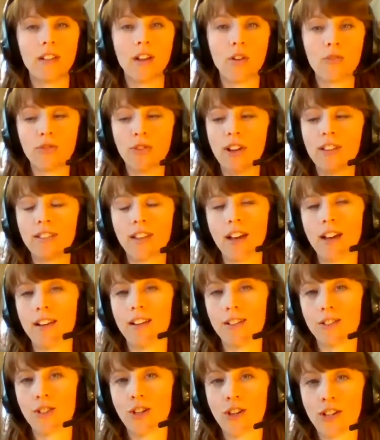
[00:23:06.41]
a
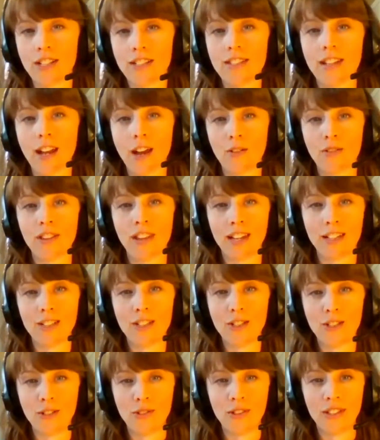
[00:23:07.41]
frontline attorney said, I would like
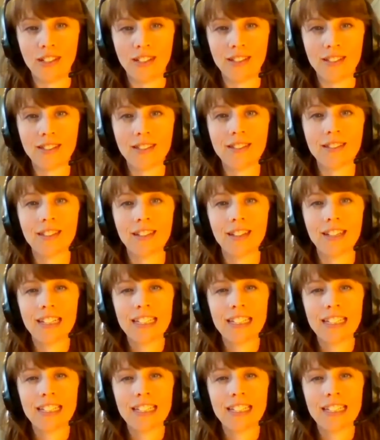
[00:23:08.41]
to do this.